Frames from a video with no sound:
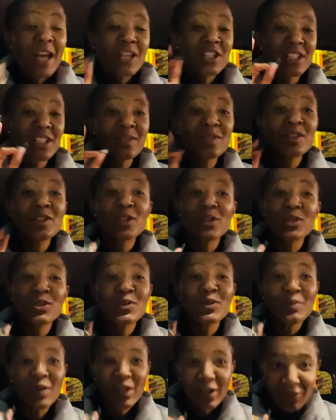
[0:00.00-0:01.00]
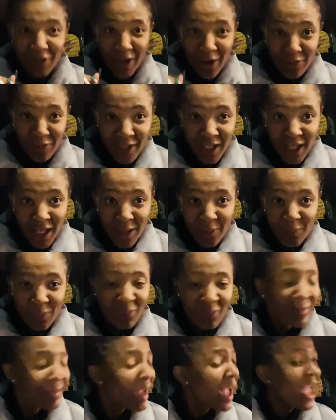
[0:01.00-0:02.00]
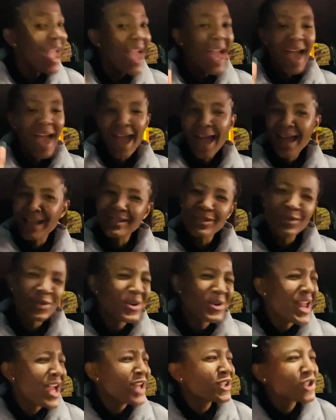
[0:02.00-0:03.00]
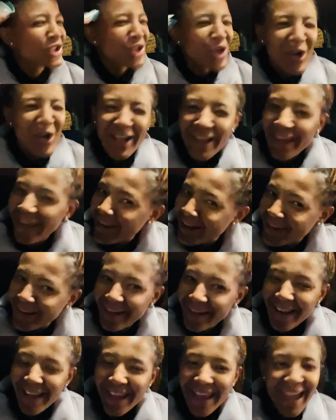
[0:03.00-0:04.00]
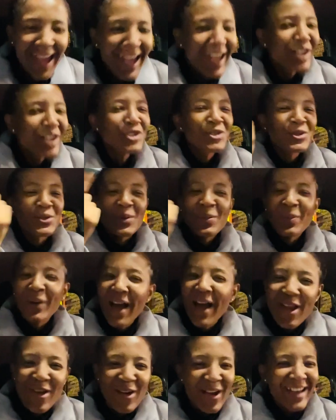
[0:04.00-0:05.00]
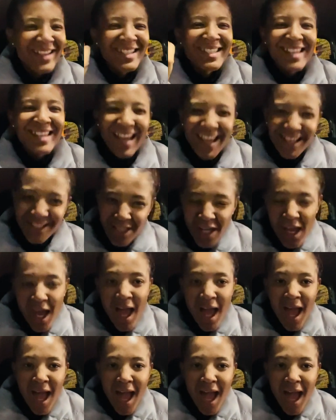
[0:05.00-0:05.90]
She lives close to Mall of Africa. And Guna Jordan, a dropayo, a shesha.